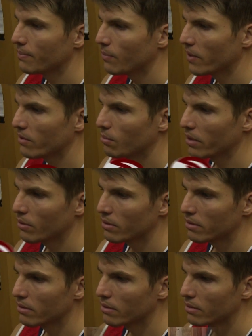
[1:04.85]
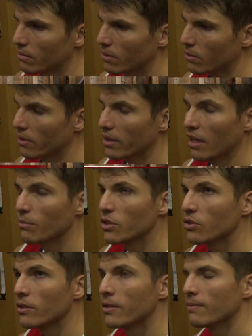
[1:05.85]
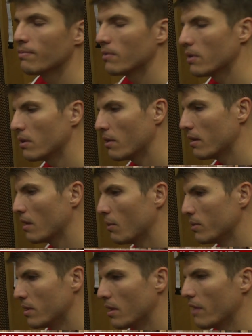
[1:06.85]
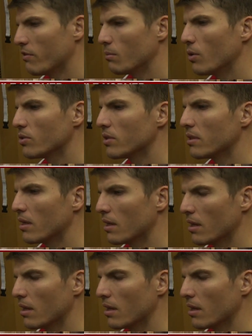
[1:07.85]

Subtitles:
We have to play with great chemistry. And, you know, I thought we did that for most of tonight.